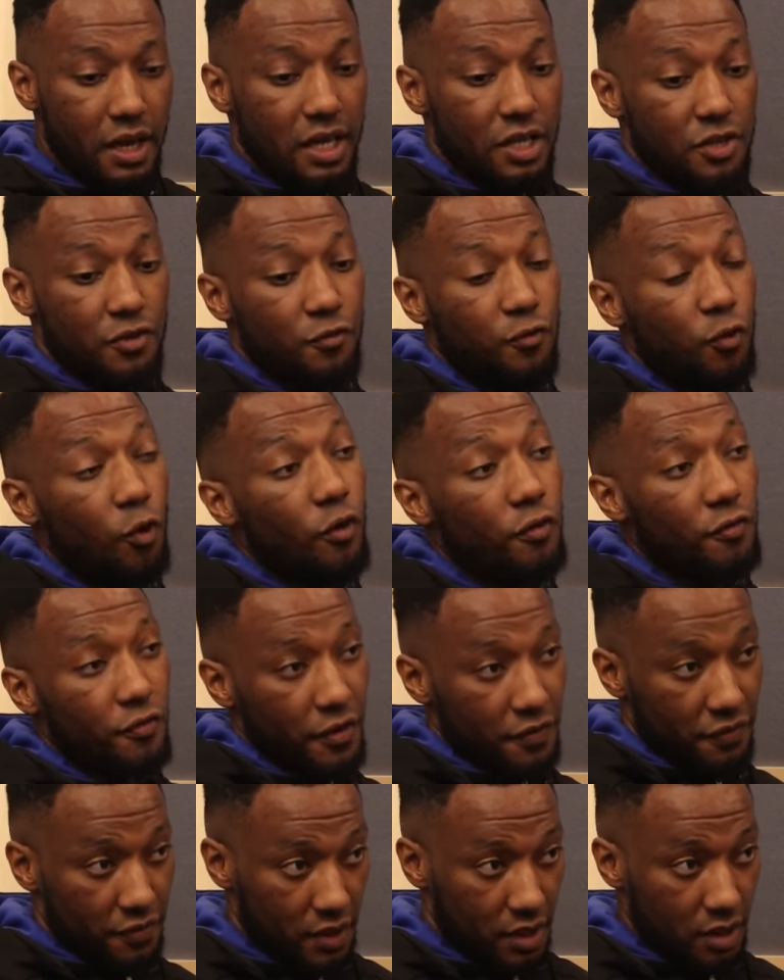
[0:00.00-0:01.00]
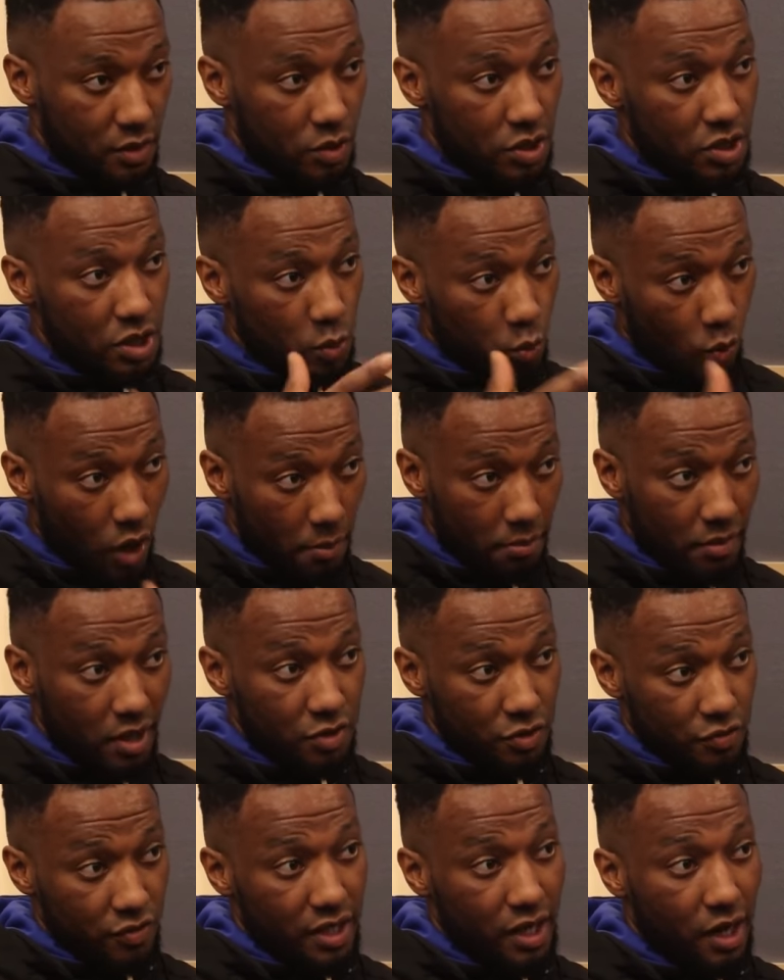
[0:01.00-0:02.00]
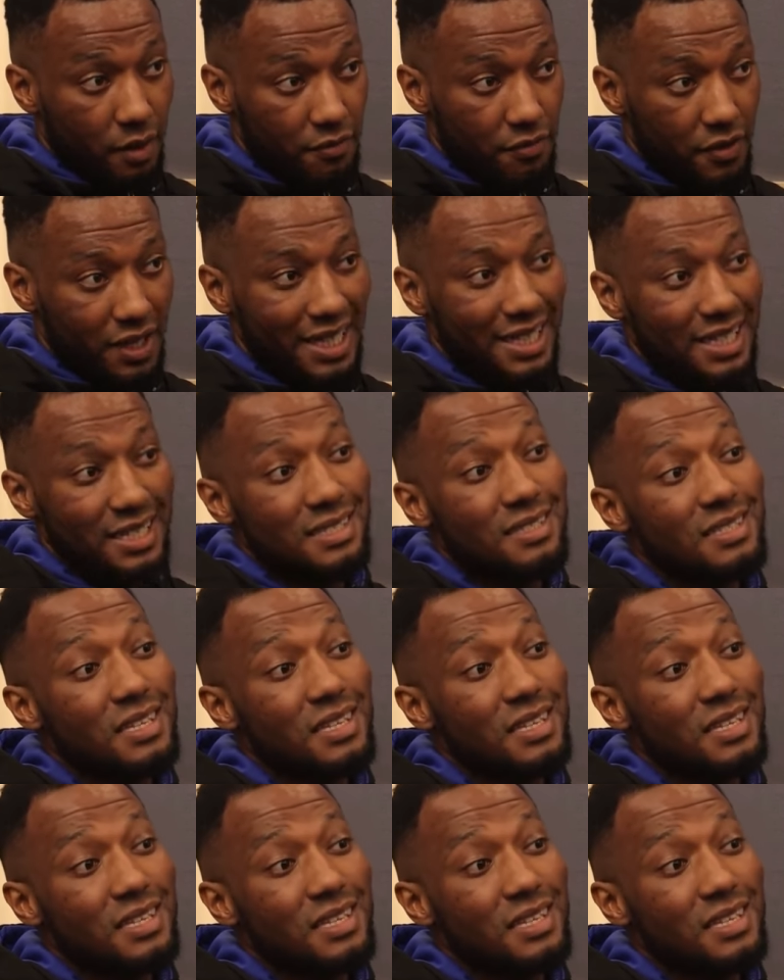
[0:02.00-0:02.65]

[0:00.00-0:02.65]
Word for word: it's 450, which is one month's rent up front and the mm.